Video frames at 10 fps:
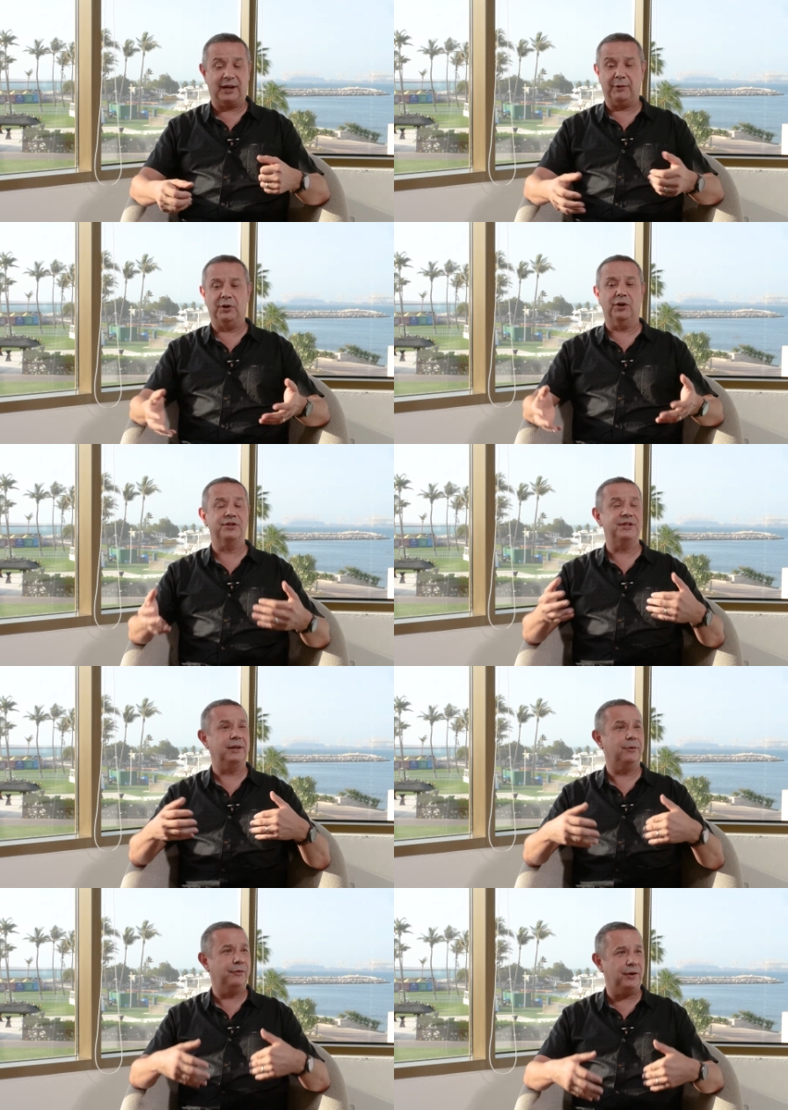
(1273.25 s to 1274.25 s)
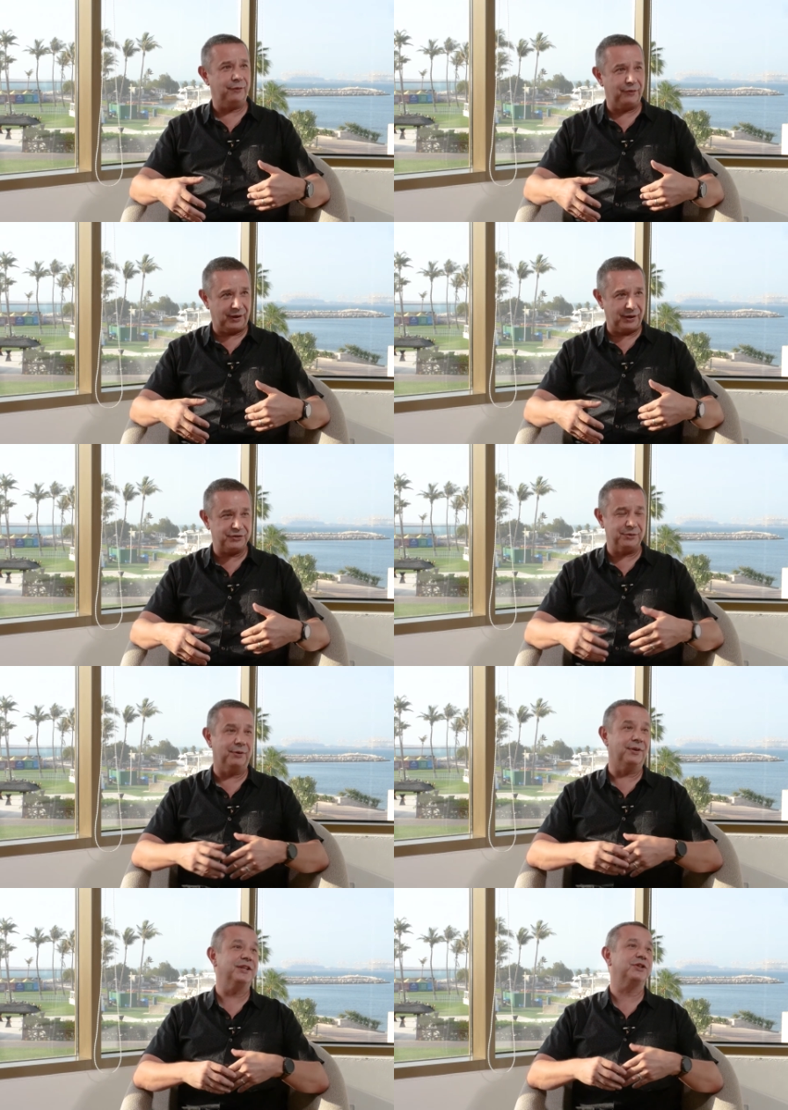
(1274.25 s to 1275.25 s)
Have we got a single view of the
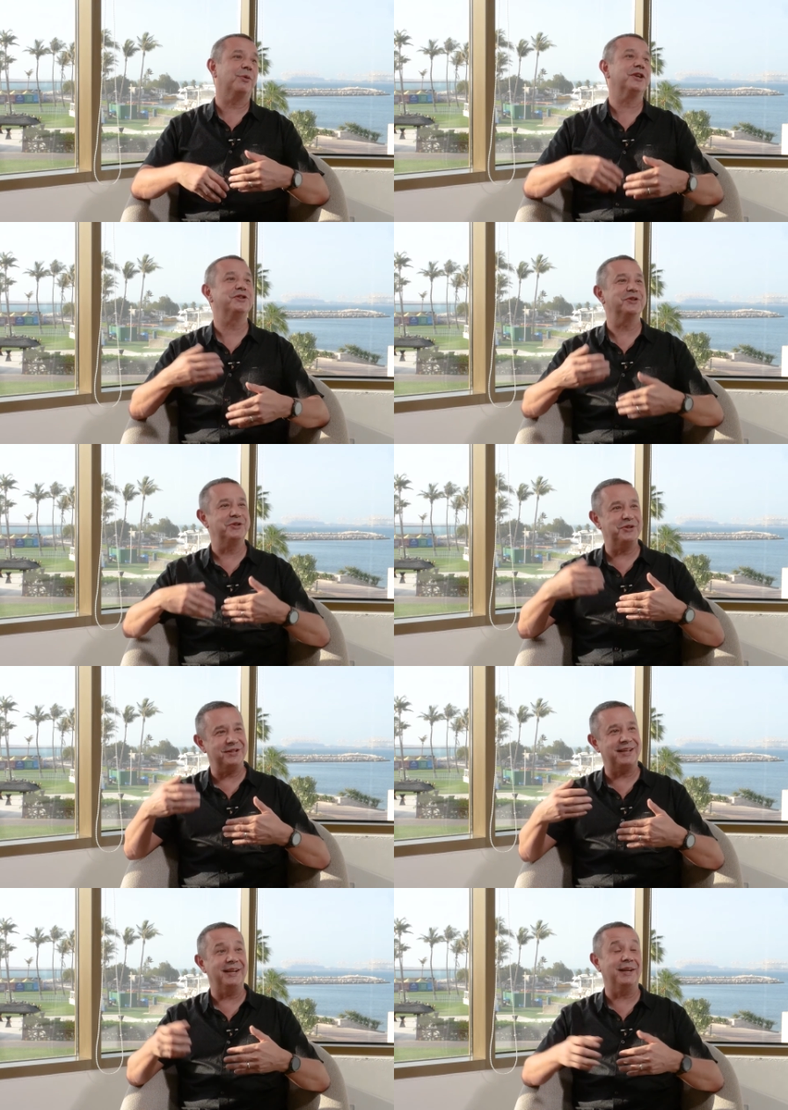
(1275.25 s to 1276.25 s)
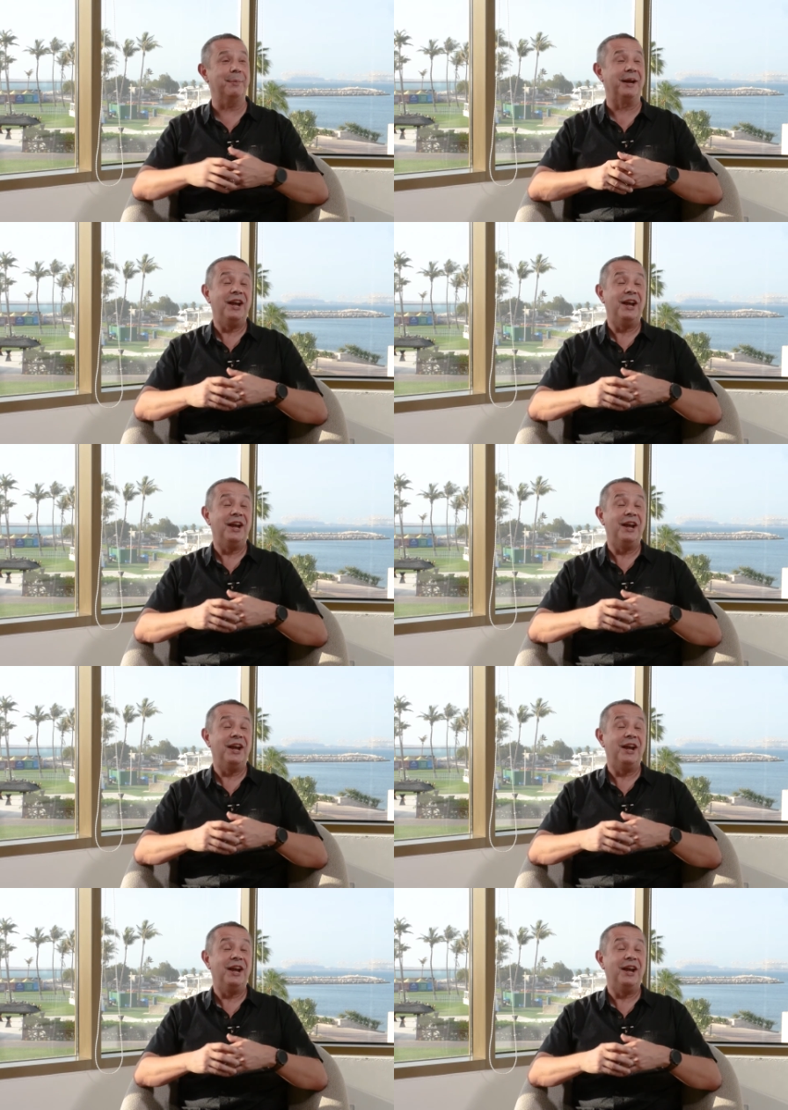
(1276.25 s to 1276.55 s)
customer? And these questions just keep coming.